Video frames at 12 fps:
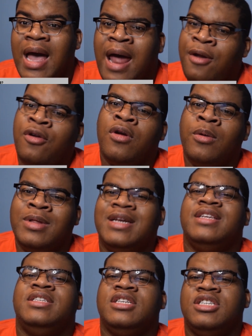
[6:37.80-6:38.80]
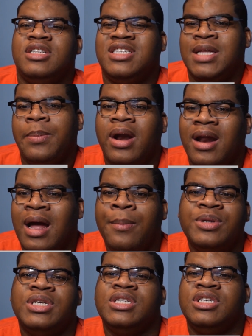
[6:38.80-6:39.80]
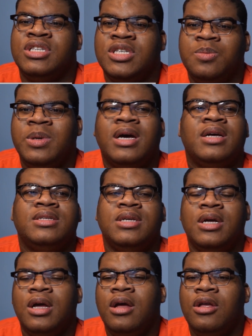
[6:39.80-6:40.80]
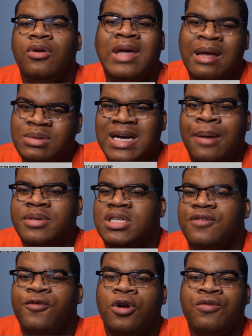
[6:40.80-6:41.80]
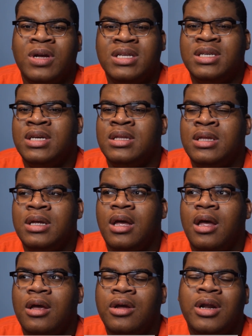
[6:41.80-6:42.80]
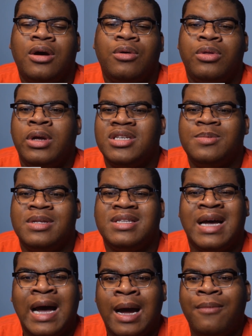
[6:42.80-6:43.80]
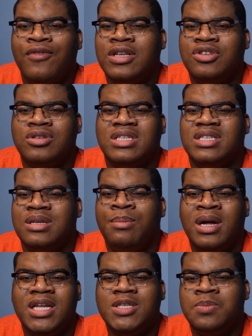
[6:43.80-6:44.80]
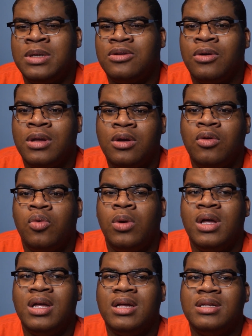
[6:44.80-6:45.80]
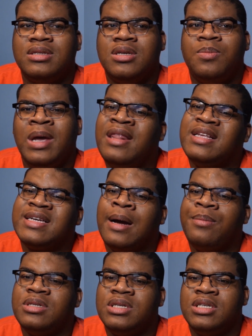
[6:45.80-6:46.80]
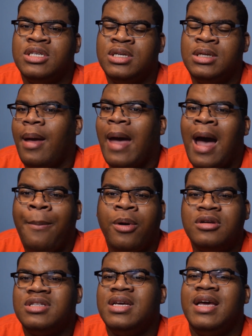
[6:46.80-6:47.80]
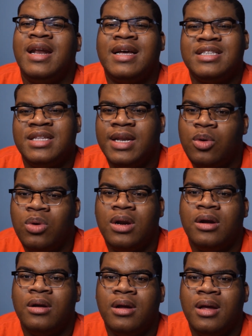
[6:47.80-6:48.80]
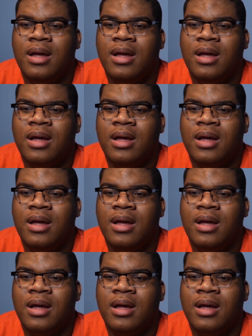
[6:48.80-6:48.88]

don't agree with the decision to step out of the competition just because you came to the competition for a reason. You know, there's been time, resources, and money spent on you to be in this competition. I personally cannot stand the quitter.